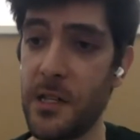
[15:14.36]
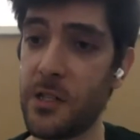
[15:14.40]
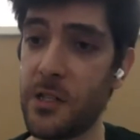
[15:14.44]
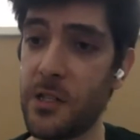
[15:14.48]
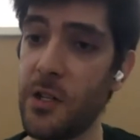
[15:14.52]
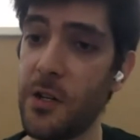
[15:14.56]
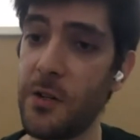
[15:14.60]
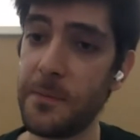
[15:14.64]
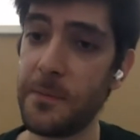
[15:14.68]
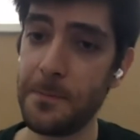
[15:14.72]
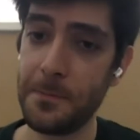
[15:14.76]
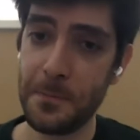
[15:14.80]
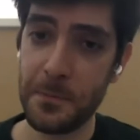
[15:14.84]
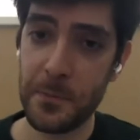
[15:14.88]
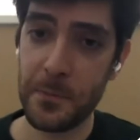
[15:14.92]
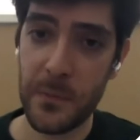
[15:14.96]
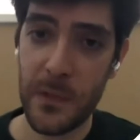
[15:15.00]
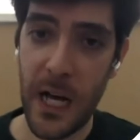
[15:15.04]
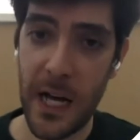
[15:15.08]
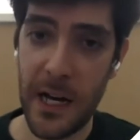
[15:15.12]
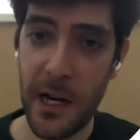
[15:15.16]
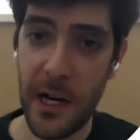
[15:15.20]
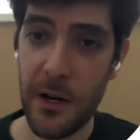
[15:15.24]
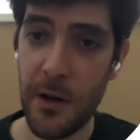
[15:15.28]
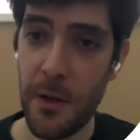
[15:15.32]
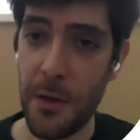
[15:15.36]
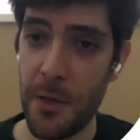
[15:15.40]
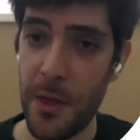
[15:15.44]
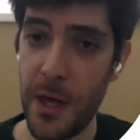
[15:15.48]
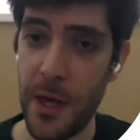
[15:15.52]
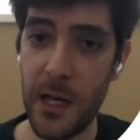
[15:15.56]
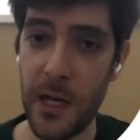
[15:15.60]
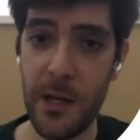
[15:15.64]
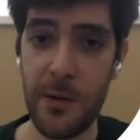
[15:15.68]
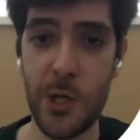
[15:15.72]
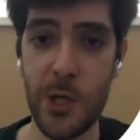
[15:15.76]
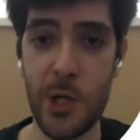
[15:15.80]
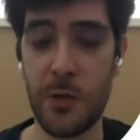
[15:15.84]
list. So
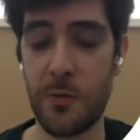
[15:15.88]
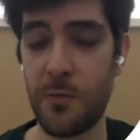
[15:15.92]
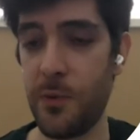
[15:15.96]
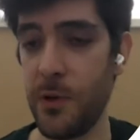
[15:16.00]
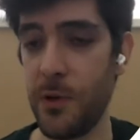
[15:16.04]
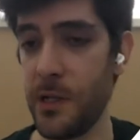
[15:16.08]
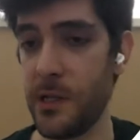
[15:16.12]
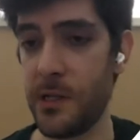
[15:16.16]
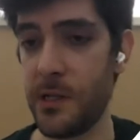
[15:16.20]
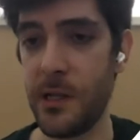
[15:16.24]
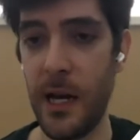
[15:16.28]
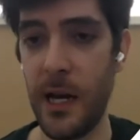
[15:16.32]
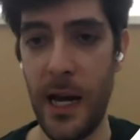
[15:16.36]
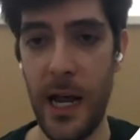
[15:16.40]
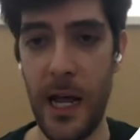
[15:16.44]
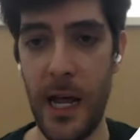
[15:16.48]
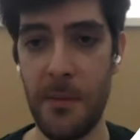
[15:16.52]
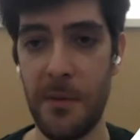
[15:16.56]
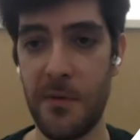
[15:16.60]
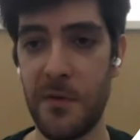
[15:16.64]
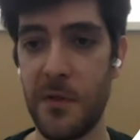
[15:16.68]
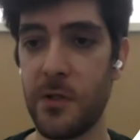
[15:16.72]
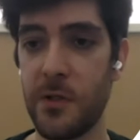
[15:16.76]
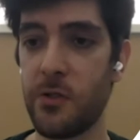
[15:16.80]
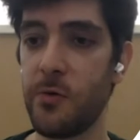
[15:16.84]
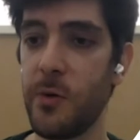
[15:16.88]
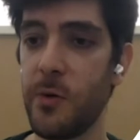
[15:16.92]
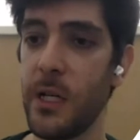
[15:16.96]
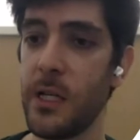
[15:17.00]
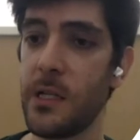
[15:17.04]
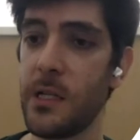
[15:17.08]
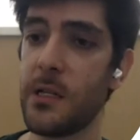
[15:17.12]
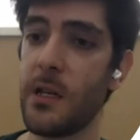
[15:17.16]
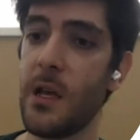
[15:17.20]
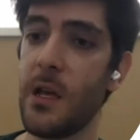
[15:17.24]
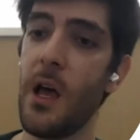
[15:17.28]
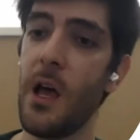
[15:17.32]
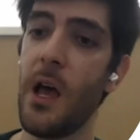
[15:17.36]
another thing, it just prints the name
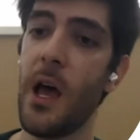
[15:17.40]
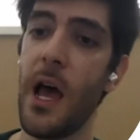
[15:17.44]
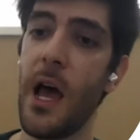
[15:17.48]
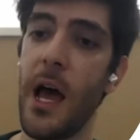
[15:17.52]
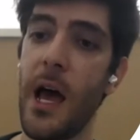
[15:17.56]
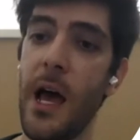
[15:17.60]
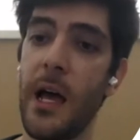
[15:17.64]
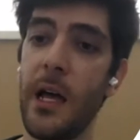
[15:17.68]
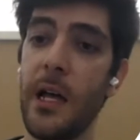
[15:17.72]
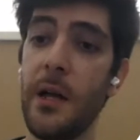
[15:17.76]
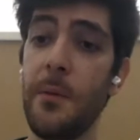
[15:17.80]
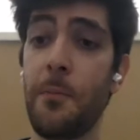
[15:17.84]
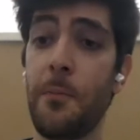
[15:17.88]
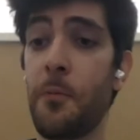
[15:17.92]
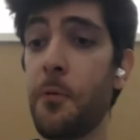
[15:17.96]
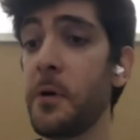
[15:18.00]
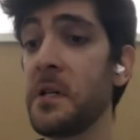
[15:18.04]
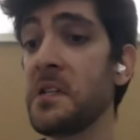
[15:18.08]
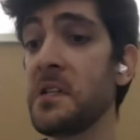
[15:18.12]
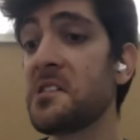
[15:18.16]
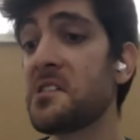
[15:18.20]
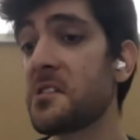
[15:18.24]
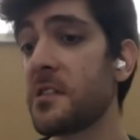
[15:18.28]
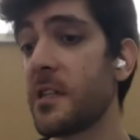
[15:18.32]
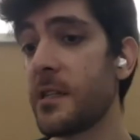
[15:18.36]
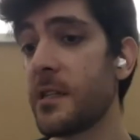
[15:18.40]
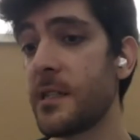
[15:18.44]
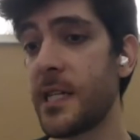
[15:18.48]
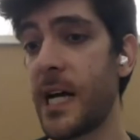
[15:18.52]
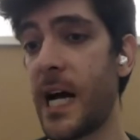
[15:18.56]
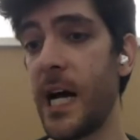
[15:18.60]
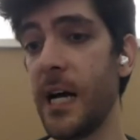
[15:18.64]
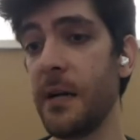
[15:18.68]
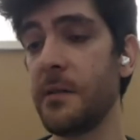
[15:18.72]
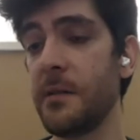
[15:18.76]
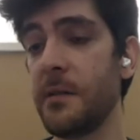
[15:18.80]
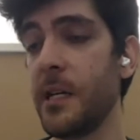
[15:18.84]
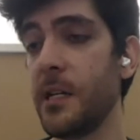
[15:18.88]
of the suite. It
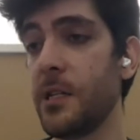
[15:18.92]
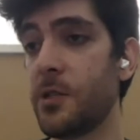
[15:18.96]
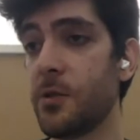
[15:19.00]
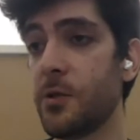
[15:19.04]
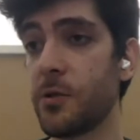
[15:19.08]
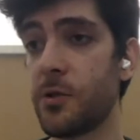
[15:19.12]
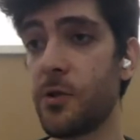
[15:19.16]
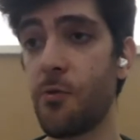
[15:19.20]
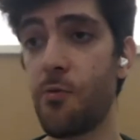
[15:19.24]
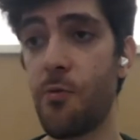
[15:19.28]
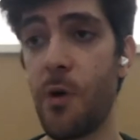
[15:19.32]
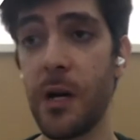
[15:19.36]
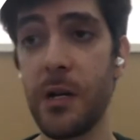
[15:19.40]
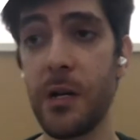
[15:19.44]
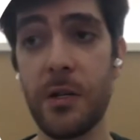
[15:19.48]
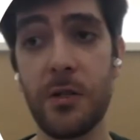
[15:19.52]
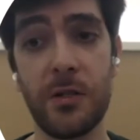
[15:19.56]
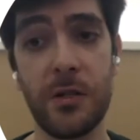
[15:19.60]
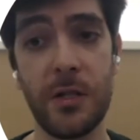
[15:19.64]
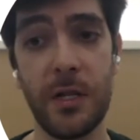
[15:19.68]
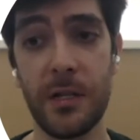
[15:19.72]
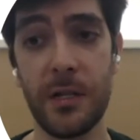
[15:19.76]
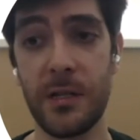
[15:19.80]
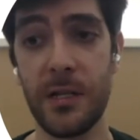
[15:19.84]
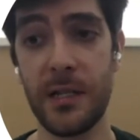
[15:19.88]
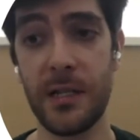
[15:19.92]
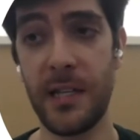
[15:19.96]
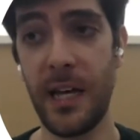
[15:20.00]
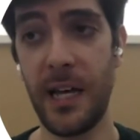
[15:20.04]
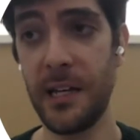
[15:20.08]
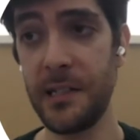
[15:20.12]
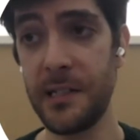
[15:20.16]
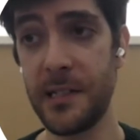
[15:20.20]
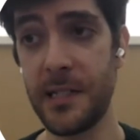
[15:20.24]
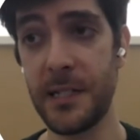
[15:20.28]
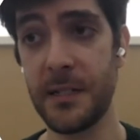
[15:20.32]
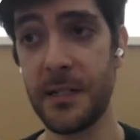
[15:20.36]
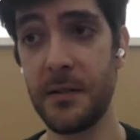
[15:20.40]
prints the time that it took to run
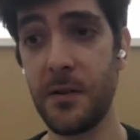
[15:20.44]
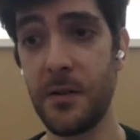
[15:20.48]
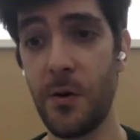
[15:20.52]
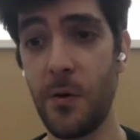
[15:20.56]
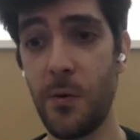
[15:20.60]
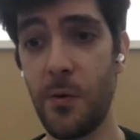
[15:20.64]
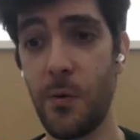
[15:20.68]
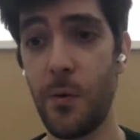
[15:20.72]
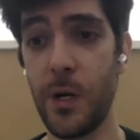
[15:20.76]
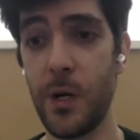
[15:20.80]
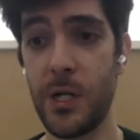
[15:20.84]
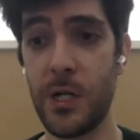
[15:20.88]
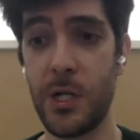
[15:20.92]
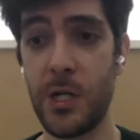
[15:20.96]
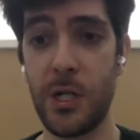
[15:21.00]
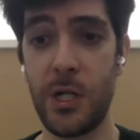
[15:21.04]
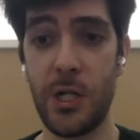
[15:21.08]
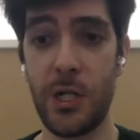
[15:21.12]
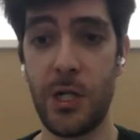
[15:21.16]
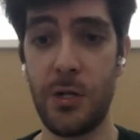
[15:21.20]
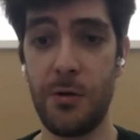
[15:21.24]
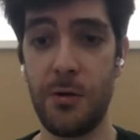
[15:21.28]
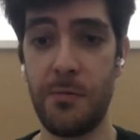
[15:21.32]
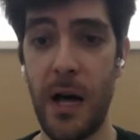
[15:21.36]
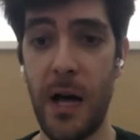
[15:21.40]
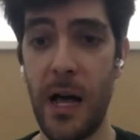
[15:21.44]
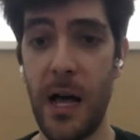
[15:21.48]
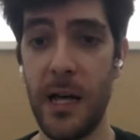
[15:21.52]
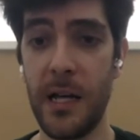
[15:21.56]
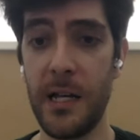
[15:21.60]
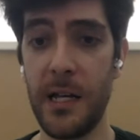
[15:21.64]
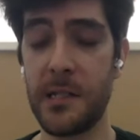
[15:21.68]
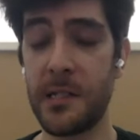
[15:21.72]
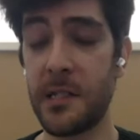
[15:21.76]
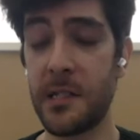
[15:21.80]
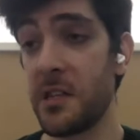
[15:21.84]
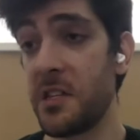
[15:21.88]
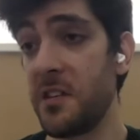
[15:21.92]
the test,
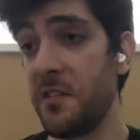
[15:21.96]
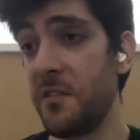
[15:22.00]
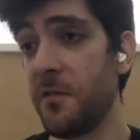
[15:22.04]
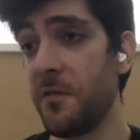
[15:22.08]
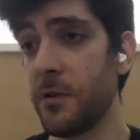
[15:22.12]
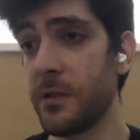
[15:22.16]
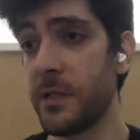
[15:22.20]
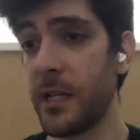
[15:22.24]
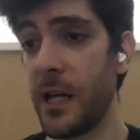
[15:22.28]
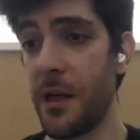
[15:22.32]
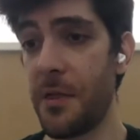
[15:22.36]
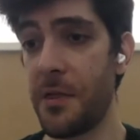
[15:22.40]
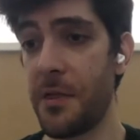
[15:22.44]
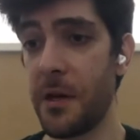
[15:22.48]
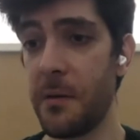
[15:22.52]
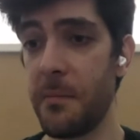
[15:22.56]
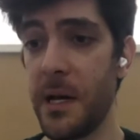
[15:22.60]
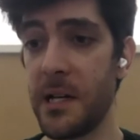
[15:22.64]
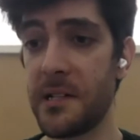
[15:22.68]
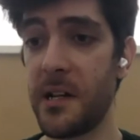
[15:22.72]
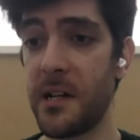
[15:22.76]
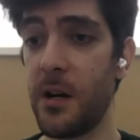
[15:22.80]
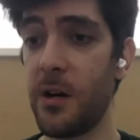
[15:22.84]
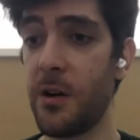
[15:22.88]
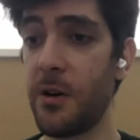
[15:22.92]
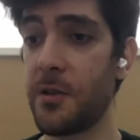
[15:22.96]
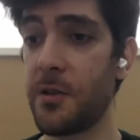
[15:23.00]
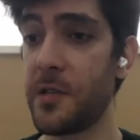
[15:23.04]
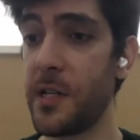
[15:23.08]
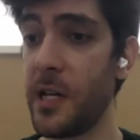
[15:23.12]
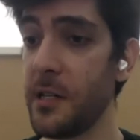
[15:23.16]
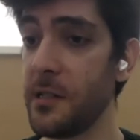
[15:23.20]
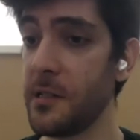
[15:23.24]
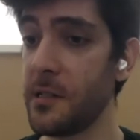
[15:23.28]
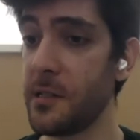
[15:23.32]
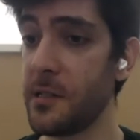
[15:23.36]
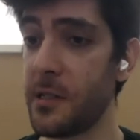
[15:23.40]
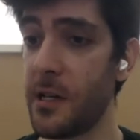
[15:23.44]
which it's a default that I think
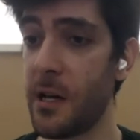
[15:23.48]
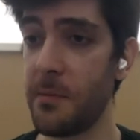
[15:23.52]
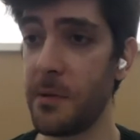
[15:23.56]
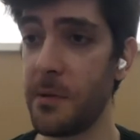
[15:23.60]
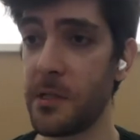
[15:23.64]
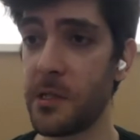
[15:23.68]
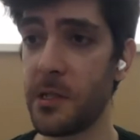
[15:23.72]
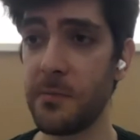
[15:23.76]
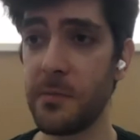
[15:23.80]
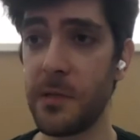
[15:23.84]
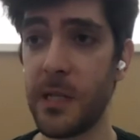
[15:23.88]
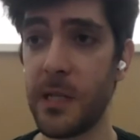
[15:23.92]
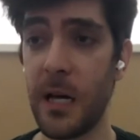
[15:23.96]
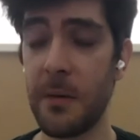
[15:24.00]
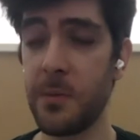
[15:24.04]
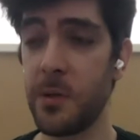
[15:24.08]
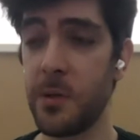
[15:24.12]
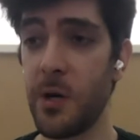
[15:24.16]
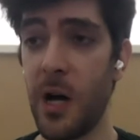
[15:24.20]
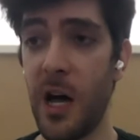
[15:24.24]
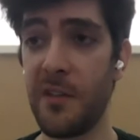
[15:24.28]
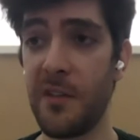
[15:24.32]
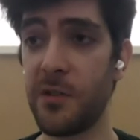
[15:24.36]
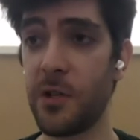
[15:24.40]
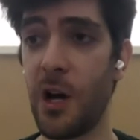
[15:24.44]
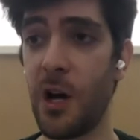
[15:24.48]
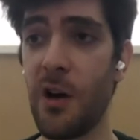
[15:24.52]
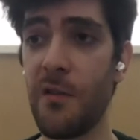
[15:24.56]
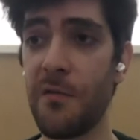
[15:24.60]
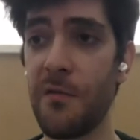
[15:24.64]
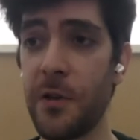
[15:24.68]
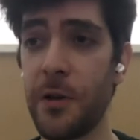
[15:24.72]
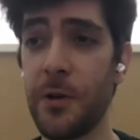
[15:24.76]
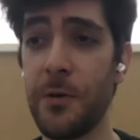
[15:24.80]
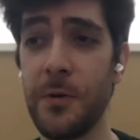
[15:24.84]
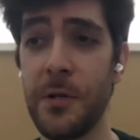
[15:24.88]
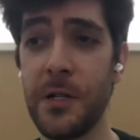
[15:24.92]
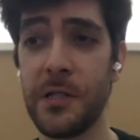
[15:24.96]
makes a lot of sense. I mean, sometimes you
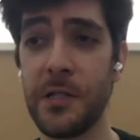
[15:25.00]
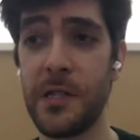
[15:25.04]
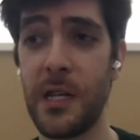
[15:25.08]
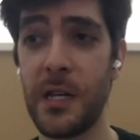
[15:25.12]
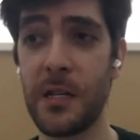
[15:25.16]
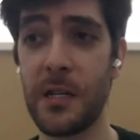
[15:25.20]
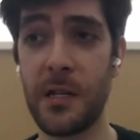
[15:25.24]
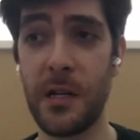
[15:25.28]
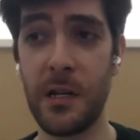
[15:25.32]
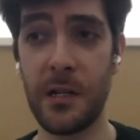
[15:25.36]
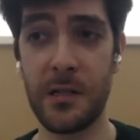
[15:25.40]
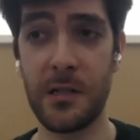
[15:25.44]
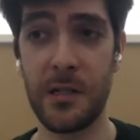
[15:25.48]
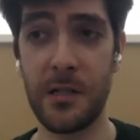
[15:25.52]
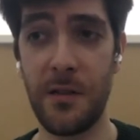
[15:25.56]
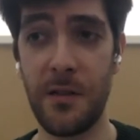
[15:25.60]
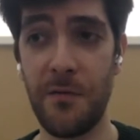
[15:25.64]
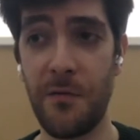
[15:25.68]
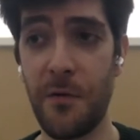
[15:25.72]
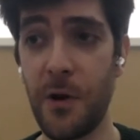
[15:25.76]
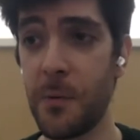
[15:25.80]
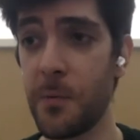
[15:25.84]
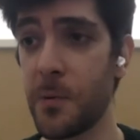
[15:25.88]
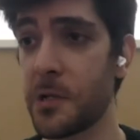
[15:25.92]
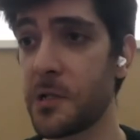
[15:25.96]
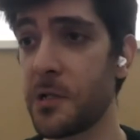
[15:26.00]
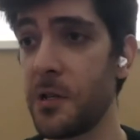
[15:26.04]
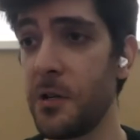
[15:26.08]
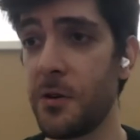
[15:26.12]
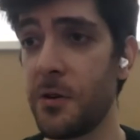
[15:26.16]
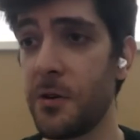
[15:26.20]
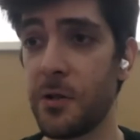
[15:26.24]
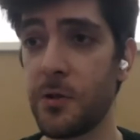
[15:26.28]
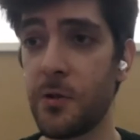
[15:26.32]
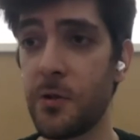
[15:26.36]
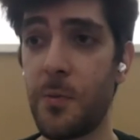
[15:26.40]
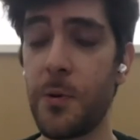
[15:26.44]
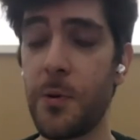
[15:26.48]
have to configure these things in existing
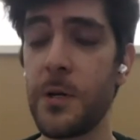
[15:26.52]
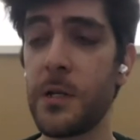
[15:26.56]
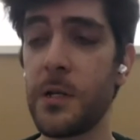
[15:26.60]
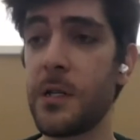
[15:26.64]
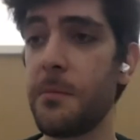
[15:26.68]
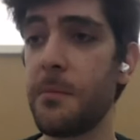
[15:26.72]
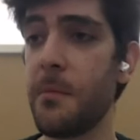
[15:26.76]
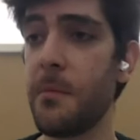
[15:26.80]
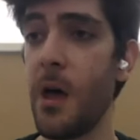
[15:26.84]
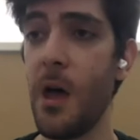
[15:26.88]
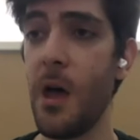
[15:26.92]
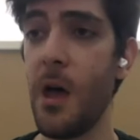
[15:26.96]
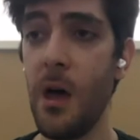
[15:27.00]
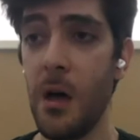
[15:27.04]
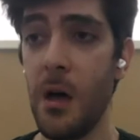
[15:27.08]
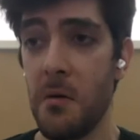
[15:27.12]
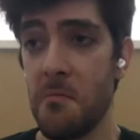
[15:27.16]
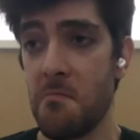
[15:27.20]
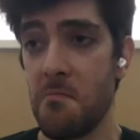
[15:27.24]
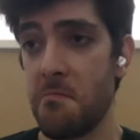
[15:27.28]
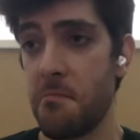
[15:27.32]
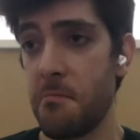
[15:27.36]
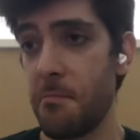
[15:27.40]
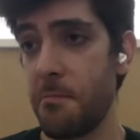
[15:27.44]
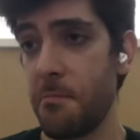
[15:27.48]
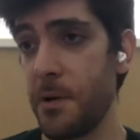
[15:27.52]
frameworks in order to print them,